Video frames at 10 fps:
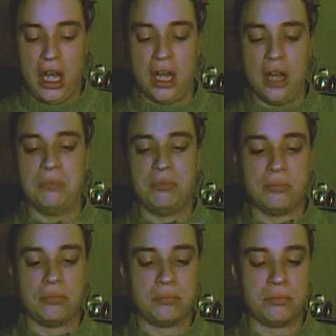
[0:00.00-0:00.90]

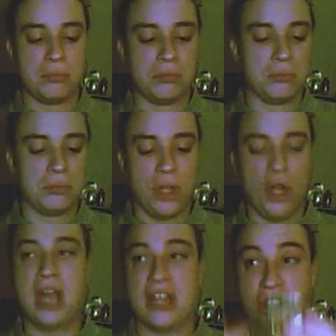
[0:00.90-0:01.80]

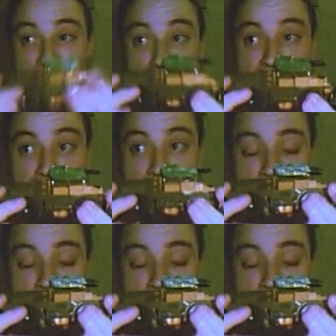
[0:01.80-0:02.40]
who gets a toy.